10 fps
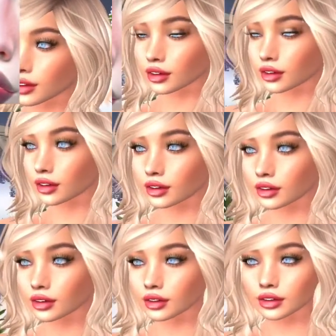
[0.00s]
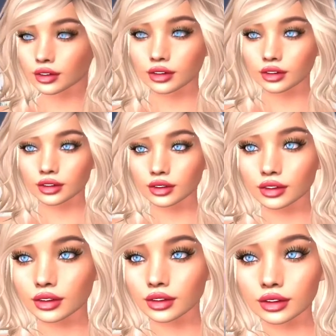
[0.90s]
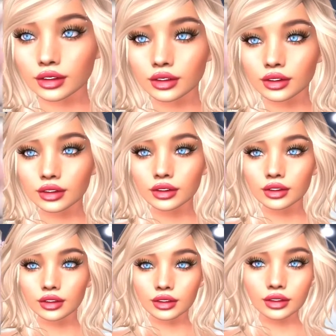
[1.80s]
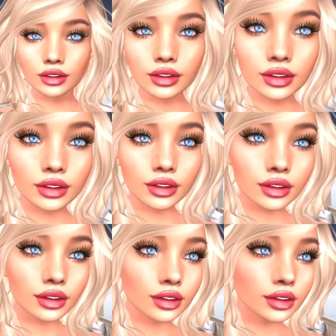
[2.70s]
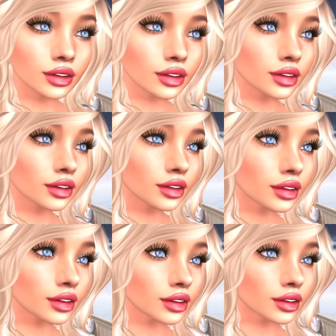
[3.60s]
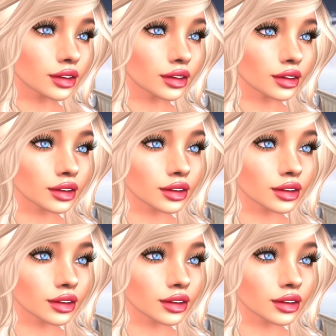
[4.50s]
Come on, Kendra. There we go. So these are the darker blue.